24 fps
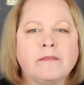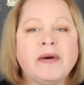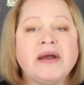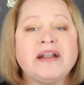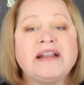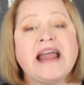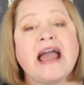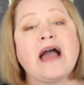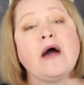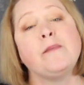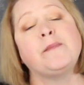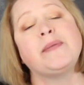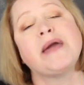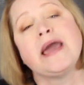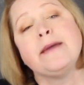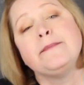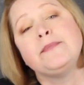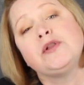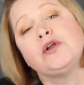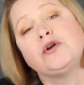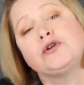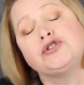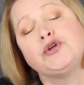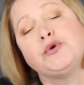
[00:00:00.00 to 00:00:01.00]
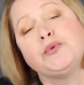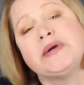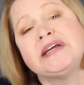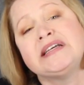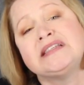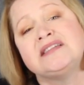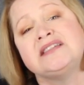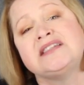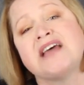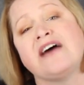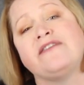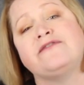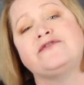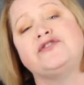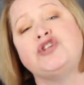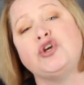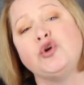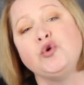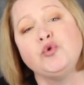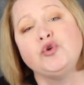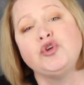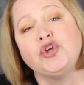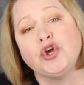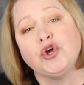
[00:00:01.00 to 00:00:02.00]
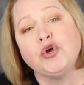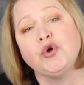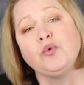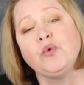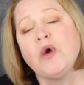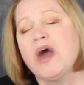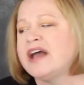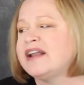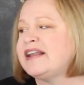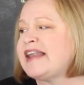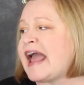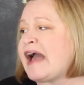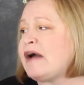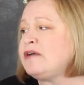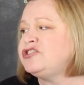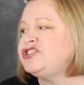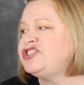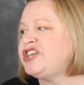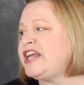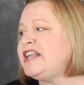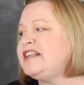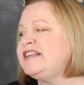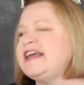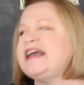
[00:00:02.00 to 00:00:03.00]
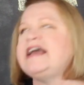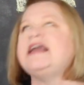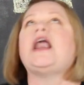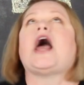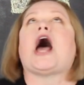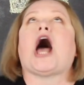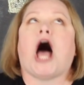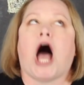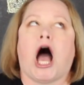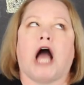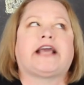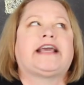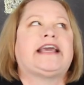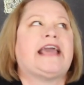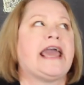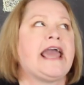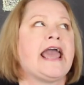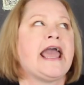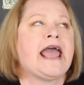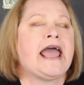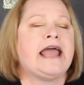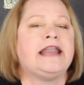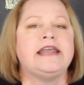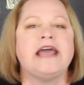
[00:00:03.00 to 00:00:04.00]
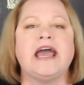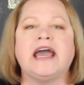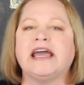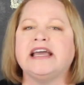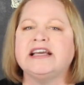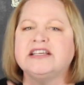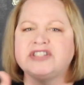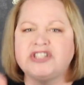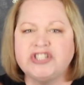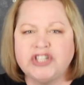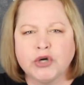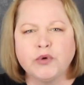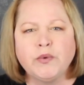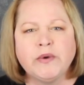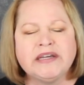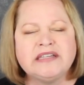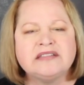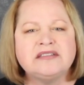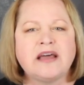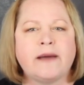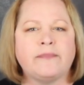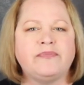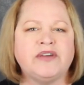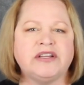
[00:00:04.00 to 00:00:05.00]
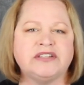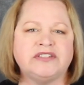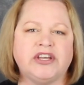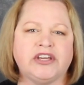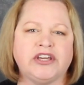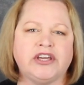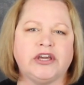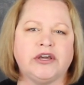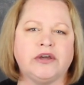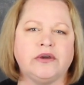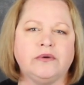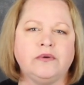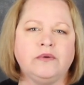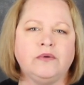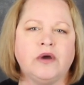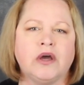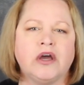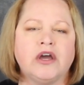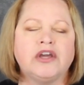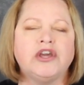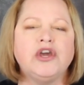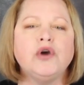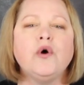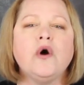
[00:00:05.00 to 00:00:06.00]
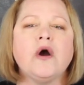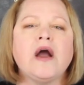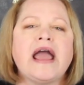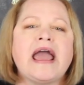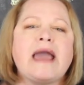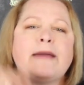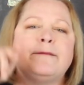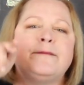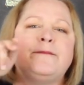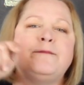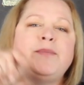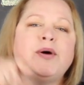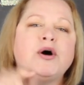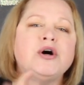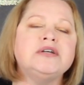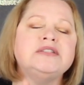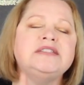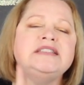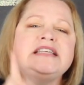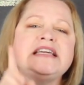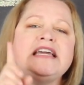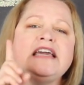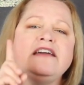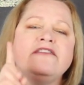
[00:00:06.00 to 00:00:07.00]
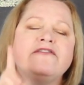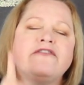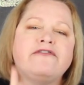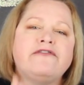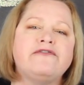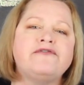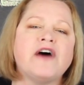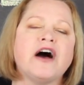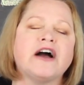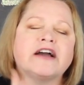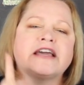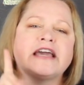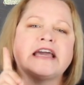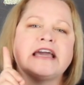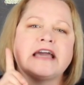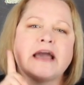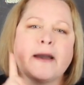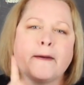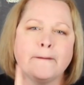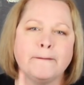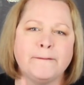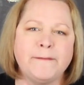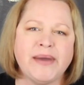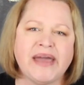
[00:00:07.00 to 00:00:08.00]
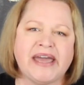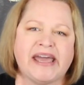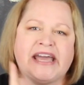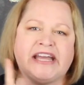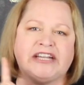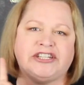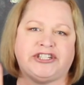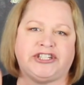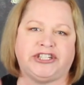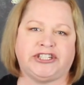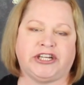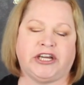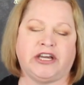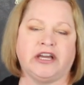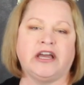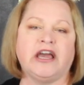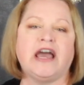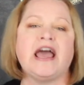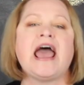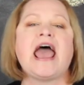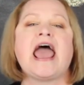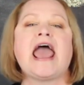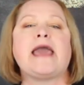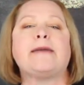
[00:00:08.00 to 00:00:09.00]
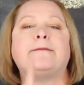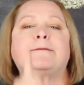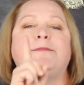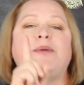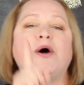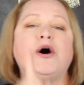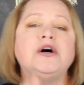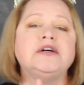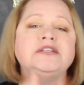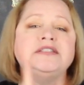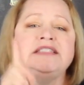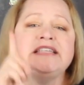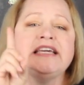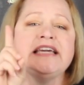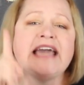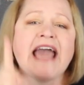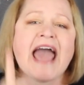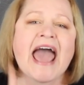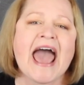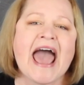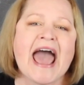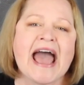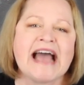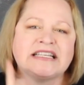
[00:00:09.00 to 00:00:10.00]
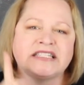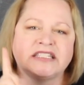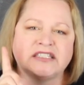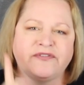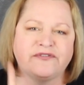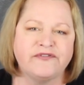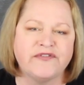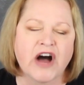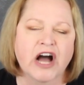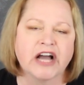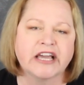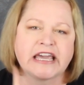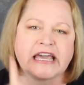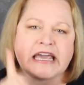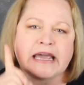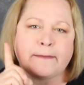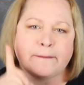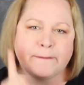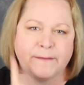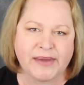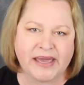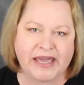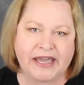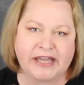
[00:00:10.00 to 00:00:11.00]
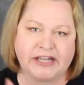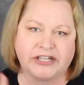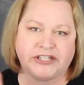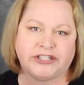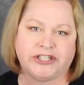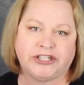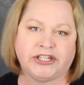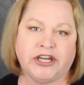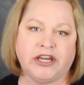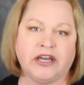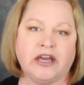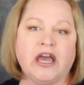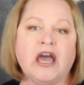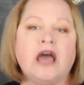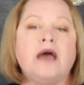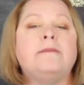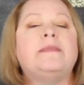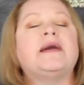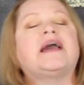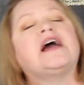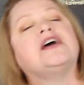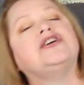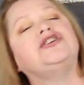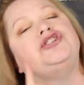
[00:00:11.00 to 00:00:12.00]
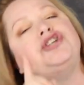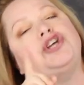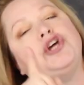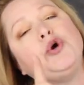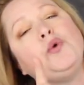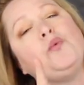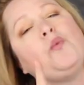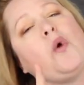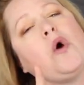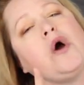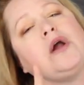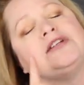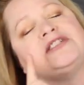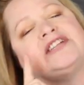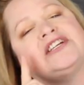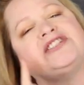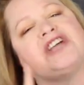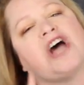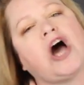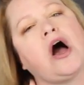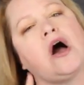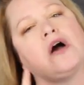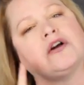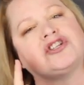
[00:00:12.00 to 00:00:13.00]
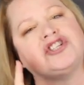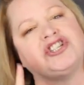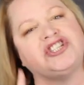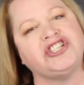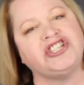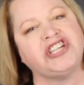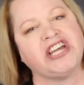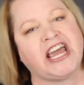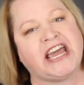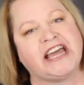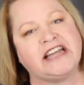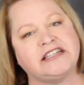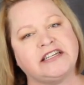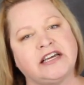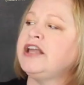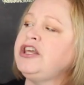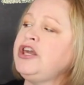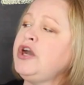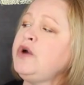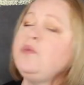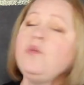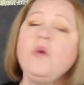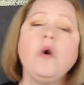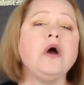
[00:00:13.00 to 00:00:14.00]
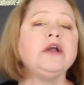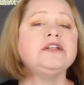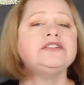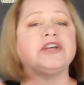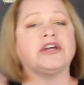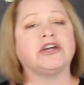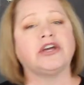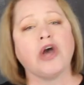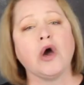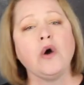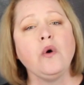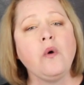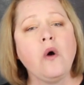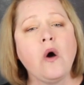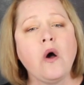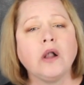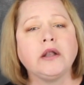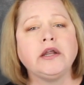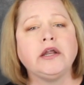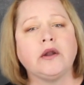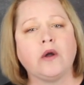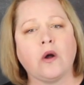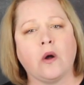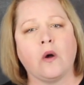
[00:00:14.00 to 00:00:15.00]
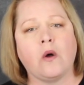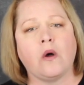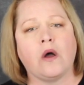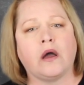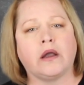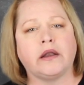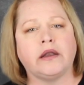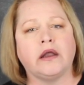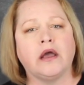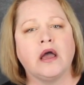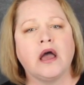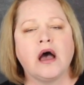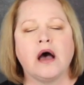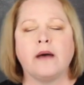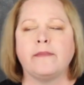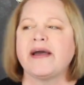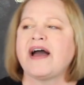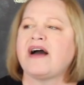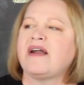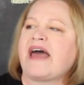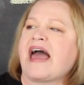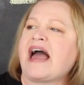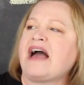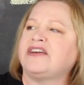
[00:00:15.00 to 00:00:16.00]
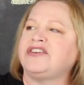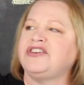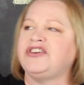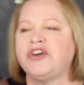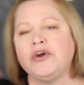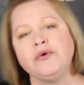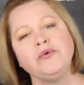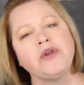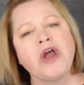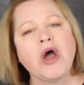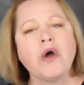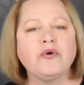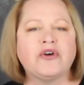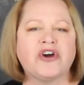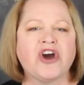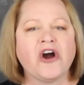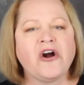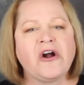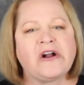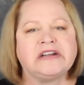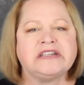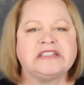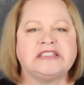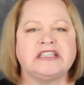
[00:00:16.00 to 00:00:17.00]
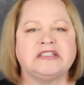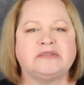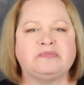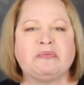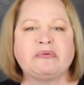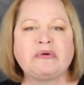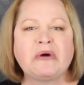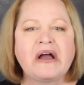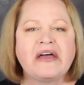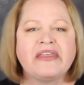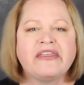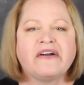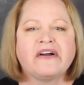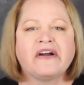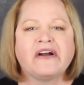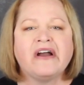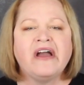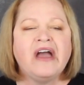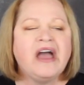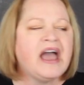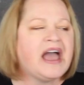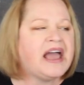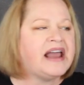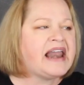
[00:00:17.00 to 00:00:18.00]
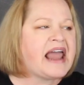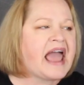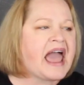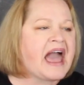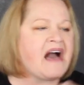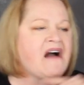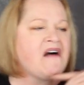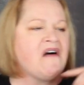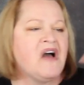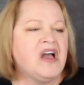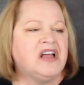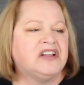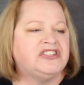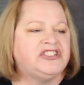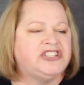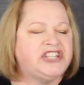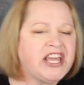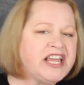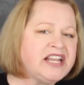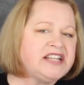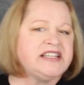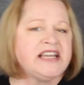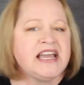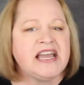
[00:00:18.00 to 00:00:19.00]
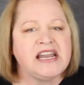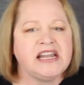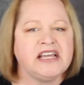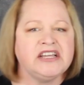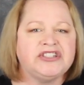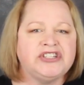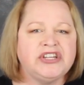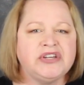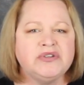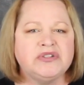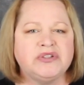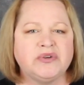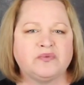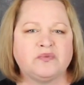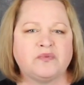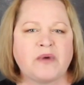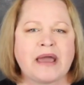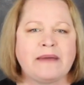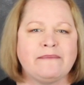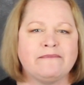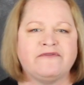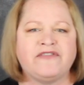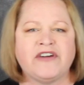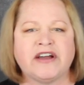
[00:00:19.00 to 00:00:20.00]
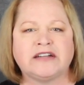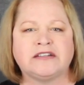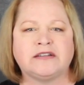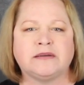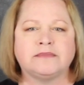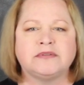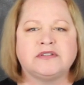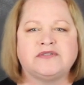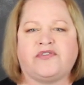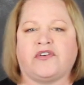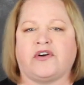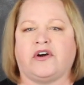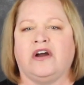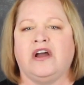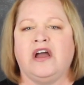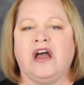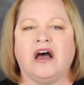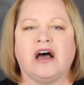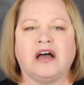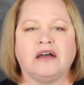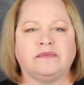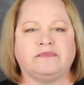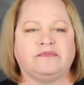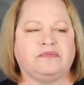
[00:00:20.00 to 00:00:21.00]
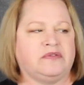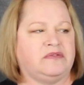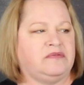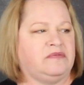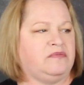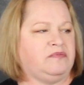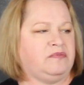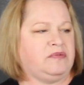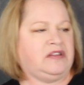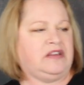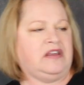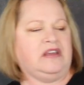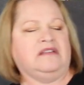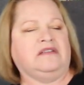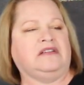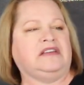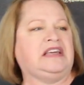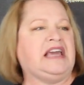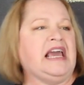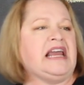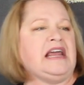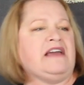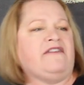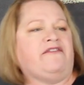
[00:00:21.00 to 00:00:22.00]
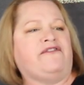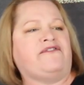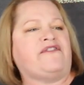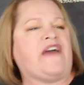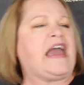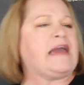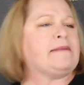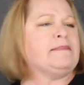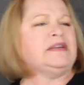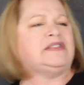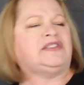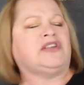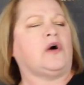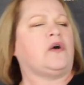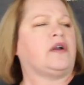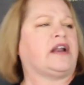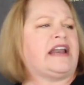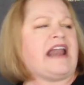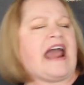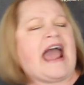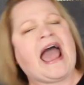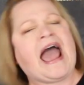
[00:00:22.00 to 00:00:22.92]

But now people are doing stuff to you. Now Jen Dent again is doing something to you. You are a pussy fucking bitch a pussy ass fucking bitch because you want to talk shit and you want to go on and on about how you know Curtis's brother and how Jen Dent is using rape victims for getting famous on an